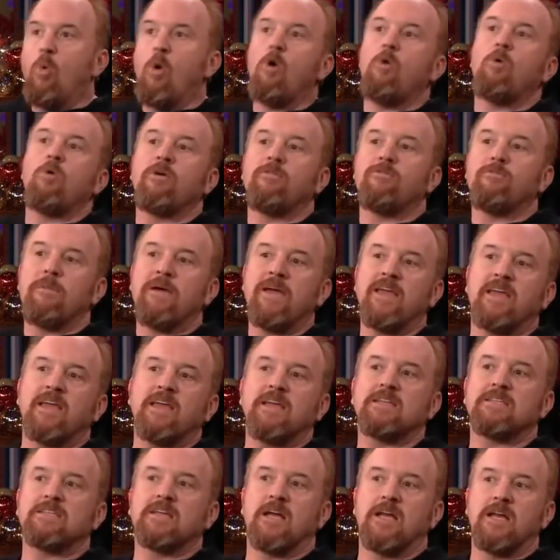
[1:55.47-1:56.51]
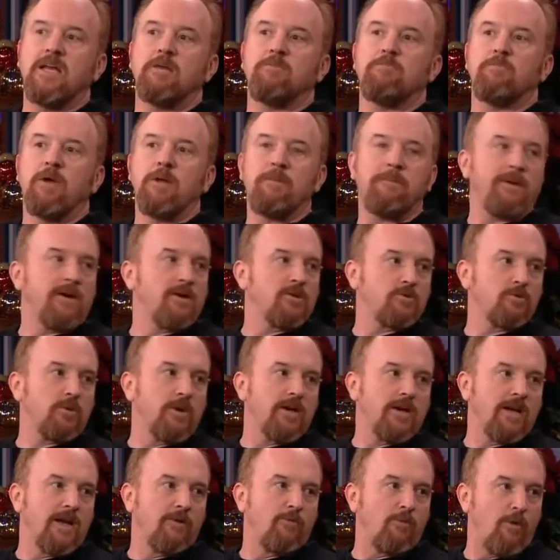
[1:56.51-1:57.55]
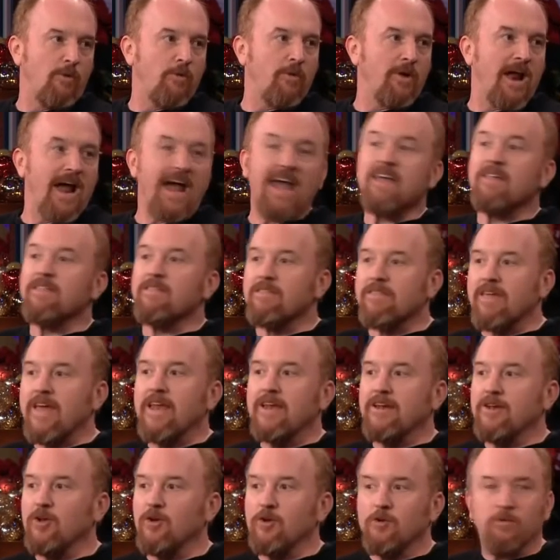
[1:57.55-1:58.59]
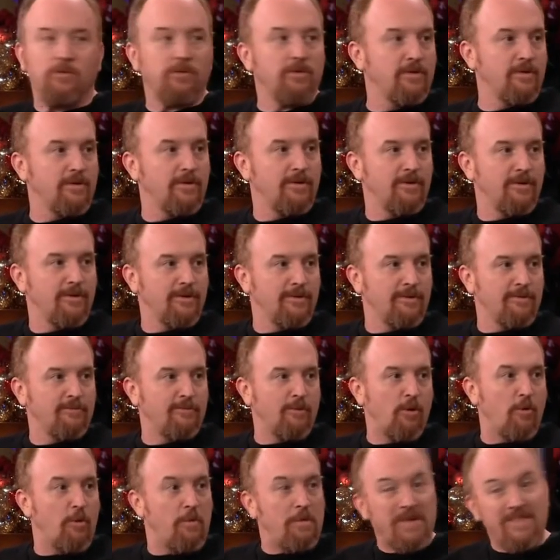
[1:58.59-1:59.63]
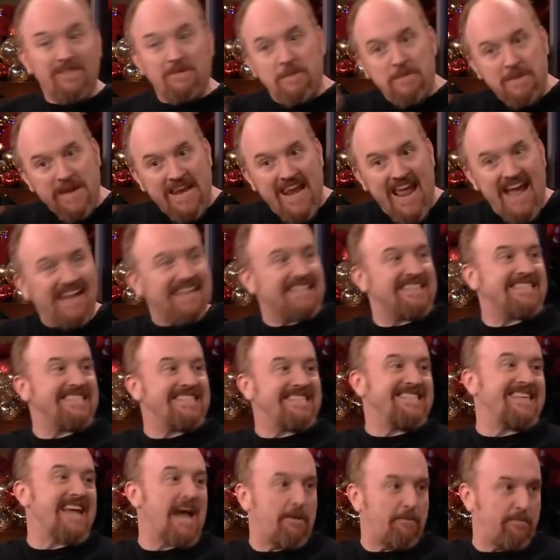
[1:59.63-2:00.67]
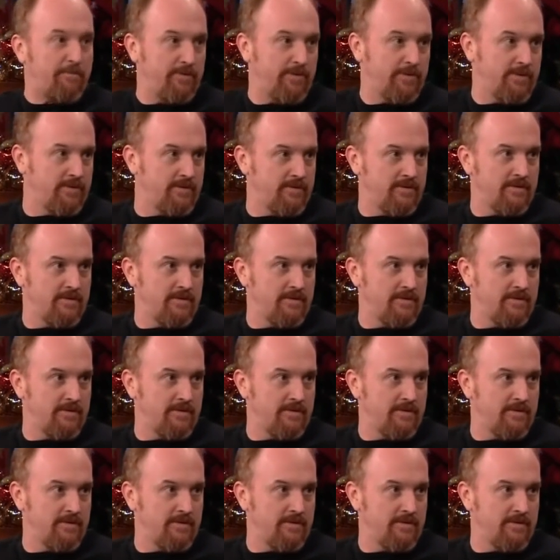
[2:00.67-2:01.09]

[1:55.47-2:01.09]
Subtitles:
What if my kids got eaten by bears right now? What would I then do? What would be the next step?